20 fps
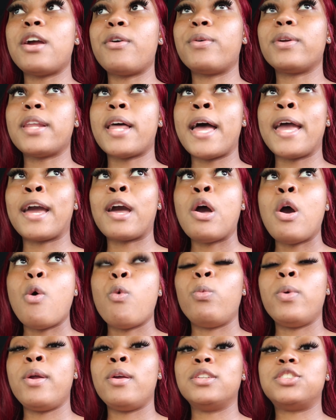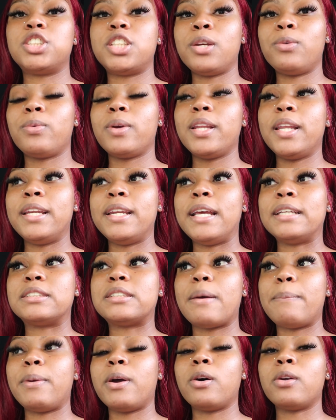they were like we she really needs
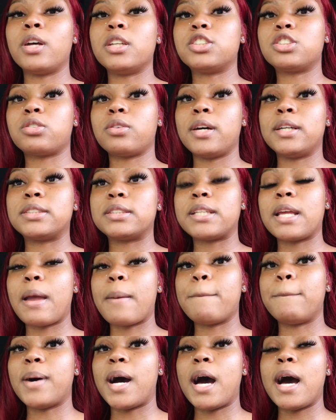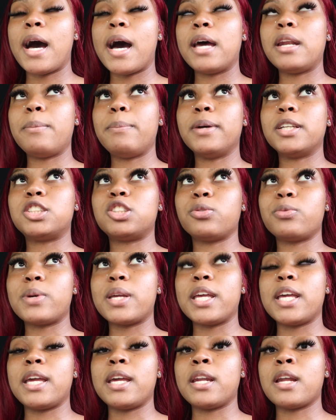to build a trusting bond
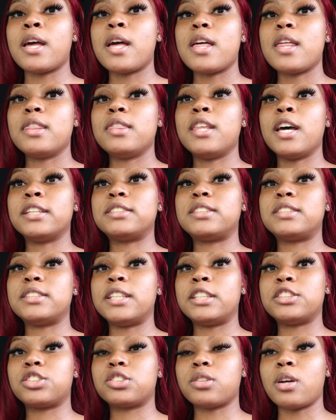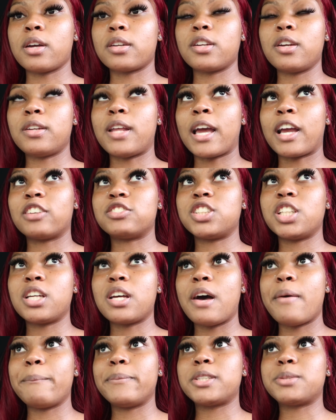between the instructor like if she
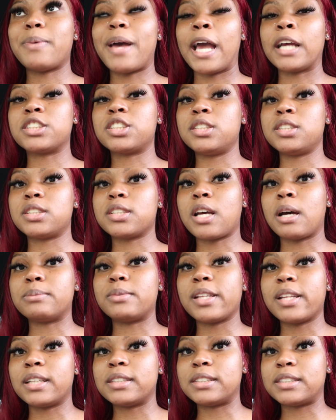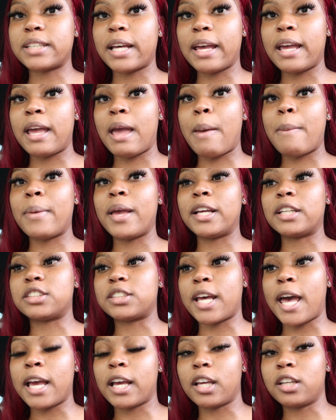comes back she needs to come to the same
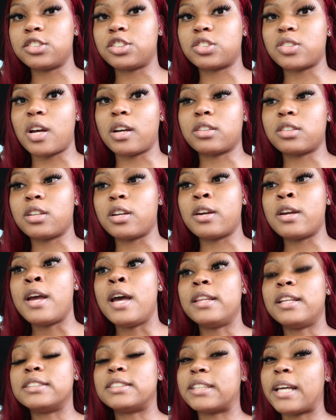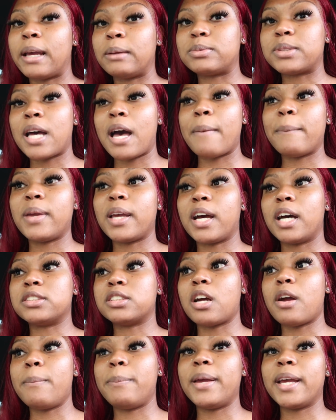exact instructor the same time because
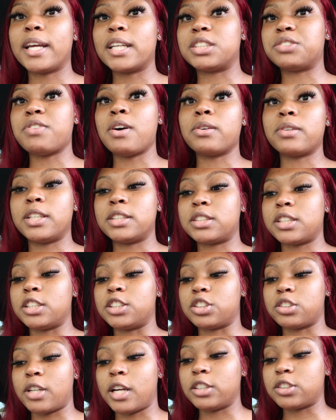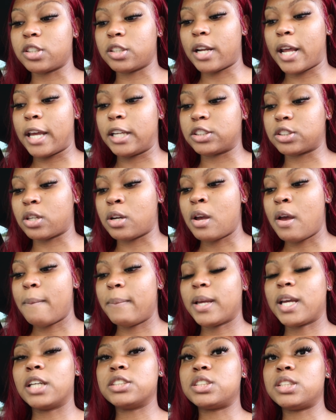her biggest focus is stranger danger, danger,
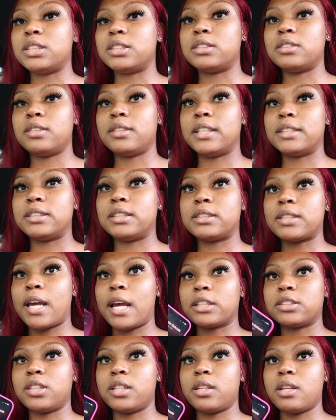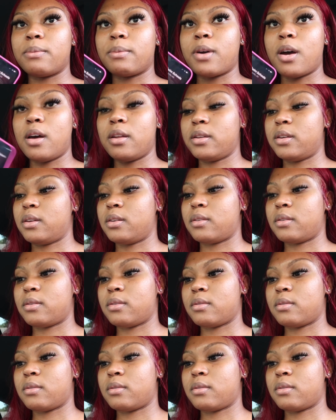because she's this is actually them calling.